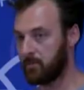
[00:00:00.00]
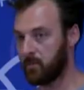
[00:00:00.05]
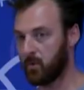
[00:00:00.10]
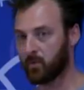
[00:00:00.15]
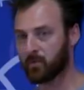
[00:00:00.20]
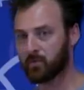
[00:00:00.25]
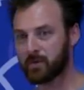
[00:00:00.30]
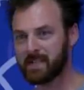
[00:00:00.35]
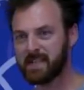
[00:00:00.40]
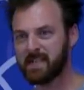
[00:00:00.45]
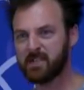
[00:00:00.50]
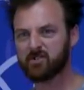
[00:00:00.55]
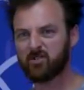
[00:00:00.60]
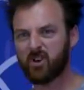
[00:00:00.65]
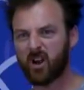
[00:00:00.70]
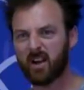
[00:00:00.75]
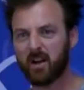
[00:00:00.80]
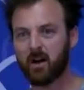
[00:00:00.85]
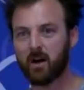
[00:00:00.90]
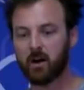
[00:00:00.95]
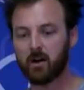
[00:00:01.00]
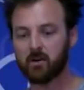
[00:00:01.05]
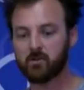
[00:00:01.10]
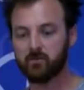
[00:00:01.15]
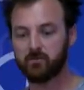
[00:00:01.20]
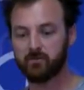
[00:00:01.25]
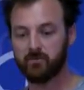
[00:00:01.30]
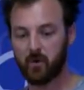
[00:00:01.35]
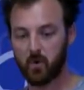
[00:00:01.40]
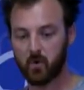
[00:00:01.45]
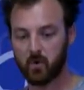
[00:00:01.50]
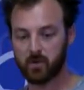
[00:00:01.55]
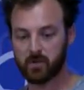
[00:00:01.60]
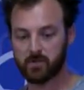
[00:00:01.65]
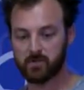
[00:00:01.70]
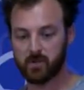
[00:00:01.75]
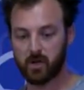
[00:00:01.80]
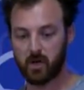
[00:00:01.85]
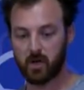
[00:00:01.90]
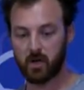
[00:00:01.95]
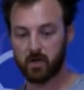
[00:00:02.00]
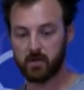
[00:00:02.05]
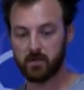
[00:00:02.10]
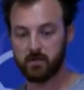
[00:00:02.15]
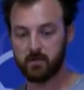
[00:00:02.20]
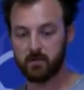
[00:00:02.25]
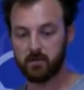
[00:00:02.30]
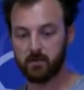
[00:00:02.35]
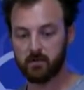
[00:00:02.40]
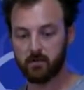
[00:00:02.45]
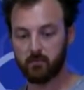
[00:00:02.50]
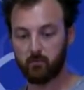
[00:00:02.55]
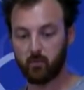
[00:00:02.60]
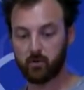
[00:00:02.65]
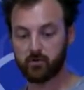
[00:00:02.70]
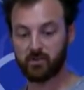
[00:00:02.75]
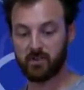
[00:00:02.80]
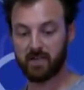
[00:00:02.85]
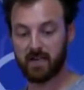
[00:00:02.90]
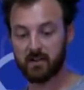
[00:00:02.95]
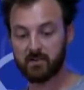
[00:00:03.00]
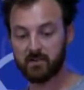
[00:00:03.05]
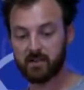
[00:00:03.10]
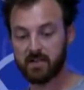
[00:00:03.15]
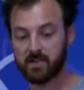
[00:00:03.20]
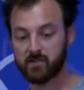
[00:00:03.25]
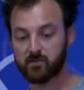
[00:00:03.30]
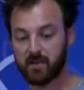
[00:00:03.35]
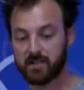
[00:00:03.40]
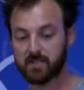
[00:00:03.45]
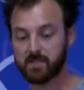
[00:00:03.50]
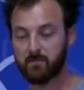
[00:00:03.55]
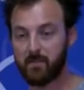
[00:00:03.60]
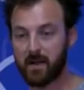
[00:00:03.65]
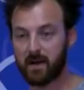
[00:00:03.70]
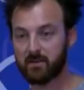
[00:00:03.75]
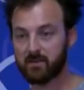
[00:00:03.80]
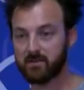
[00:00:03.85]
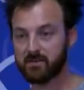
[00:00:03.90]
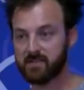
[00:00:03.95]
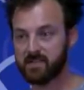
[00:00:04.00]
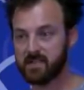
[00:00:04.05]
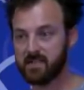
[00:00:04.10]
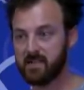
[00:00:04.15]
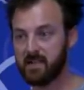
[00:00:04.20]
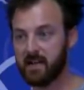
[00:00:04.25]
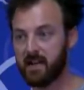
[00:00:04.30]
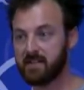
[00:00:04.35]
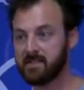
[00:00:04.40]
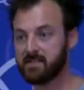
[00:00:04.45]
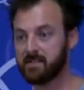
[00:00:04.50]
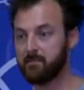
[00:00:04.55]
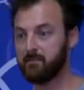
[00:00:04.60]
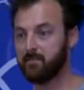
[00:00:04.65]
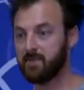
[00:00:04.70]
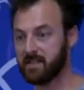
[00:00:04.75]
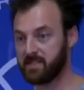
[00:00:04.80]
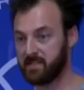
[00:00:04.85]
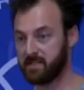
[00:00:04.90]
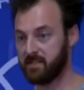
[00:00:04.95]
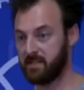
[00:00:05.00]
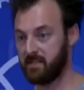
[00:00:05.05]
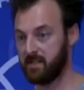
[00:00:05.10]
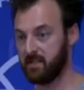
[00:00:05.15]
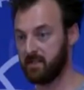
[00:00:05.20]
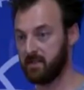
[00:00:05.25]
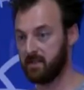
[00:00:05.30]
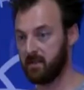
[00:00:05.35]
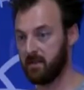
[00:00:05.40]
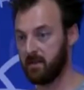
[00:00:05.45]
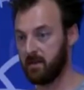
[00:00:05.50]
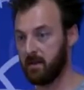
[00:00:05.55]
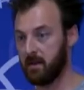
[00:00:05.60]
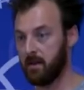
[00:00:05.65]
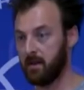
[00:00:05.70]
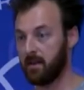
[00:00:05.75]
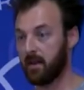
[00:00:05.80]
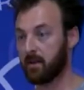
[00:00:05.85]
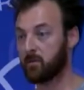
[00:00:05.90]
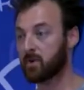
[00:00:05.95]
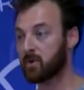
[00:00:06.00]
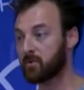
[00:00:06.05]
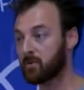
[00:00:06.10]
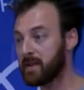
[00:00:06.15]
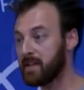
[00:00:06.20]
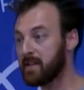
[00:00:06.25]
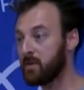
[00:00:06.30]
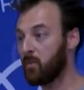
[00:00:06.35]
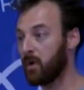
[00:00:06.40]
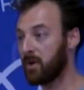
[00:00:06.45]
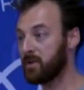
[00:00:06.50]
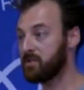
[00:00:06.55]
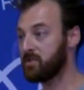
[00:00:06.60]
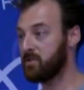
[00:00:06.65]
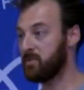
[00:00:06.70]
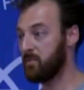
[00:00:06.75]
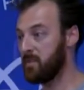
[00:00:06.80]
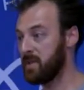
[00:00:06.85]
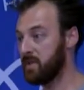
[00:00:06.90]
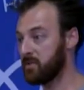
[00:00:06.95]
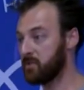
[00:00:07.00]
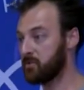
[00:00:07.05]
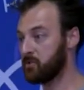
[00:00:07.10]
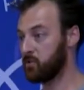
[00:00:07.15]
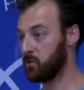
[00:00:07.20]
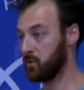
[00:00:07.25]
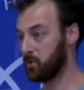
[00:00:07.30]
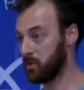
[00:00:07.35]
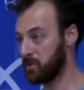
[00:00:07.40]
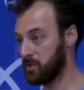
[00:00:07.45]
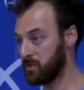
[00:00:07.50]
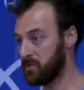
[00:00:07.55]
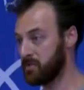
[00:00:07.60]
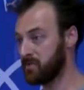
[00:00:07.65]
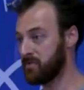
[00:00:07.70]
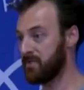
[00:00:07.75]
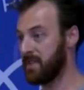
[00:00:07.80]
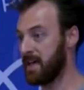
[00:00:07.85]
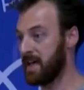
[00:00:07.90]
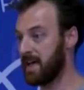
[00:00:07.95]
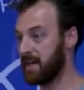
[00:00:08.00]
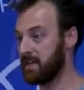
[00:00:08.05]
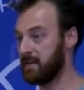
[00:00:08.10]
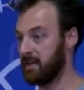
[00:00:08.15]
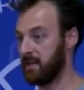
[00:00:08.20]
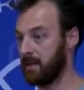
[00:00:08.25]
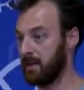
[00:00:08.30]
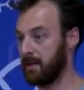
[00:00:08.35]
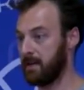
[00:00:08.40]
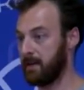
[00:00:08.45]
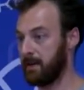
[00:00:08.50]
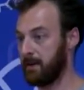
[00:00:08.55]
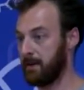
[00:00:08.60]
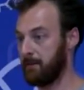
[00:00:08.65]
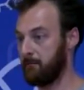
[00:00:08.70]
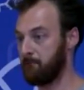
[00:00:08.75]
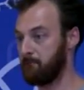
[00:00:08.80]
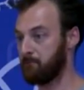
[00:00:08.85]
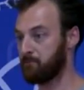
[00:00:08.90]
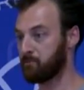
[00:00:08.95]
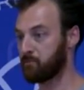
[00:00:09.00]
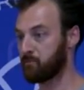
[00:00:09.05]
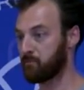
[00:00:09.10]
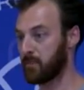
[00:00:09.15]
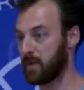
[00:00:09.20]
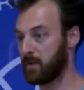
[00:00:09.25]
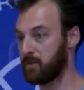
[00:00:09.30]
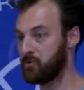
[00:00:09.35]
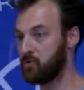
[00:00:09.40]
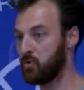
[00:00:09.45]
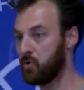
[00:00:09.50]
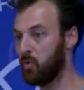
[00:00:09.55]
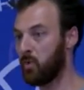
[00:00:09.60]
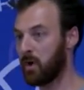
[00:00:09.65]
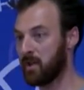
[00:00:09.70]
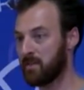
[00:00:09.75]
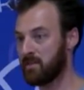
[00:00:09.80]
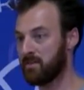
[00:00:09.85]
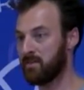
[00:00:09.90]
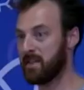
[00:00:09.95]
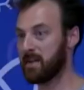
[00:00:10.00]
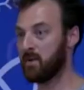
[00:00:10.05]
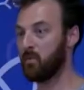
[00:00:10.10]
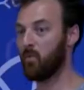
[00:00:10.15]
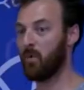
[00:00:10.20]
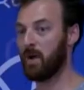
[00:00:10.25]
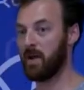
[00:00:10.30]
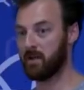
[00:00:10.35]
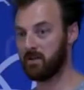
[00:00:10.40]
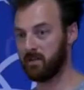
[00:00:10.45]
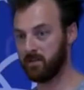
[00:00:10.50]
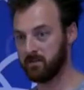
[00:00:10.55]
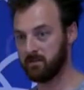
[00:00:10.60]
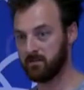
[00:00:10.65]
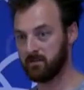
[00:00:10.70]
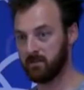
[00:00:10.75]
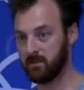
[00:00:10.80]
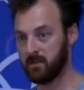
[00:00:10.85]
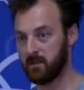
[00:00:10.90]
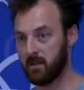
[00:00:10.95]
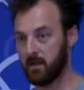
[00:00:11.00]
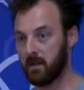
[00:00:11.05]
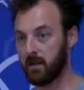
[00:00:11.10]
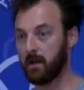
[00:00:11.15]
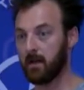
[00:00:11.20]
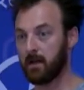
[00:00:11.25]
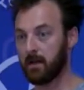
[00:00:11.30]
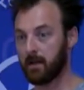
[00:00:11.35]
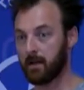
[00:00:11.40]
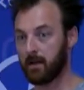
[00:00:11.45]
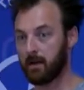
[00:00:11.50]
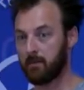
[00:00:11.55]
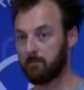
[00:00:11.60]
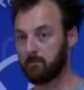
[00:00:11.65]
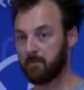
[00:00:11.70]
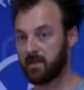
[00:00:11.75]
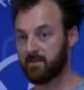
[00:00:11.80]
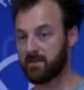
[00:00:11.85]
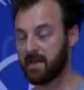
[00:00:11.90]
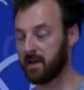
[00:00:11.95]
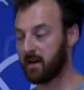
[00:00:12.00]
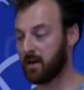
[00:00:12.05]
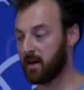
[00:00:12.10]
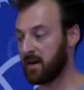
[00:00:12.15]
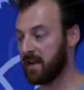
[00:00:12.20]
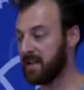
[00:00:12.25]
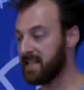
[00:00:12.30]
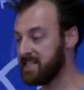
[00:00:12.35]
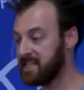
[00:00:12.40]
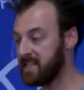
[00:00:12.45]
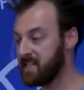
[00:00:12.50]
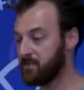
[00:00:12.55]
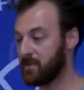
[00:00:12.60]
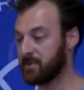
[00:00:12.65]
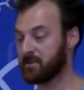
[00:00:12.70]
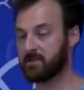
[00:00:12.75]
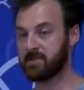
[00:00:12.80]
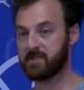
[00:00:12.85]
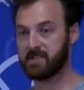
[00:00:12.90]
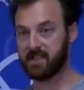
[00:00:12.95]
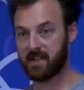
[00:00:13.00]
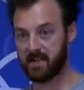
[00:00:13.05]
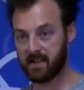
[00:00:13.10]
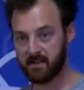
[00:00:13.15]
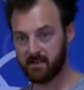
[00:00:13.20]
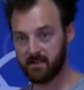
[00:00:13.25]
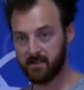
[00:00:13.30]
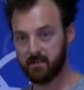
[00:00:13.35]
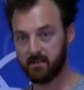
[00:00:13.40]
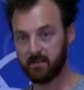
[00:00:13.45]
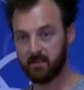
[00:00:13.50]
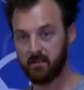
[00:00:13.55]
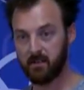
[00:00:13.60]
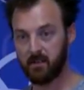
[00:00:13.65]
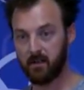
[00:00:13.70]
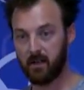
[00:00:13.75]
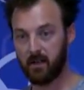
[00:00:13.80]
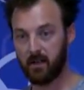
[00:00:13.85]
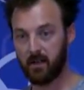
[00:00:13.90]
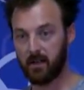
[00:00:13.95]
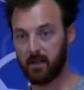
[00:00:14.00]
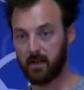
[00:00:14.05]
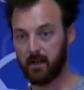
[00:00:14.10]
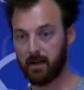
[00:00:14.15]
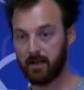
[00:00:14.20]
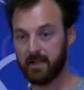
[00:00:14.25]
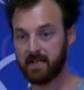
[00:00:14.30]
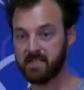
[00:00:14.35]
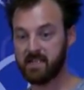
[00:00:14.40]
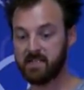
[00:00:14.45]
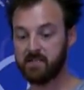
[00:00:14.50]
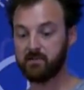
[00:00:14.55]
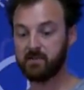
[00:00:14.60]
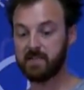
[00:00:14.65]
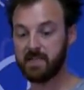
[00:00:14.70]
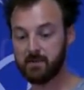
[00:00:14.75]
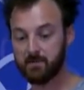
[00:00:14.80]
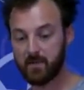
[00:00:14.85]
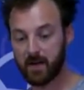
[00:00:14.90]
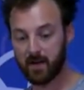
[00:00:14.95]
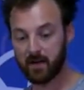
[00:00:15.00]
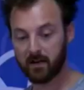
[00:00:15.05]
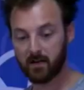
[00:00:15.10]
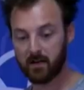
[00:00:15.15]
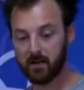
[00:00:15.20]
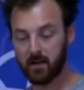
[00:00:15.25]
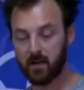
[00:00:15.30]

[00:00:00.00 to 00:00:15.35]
we're really trying hard to focus on modularity, transparency, and simplicity. Like, we really want to build tools that do one thing well, that are easy to understand, easy to debug,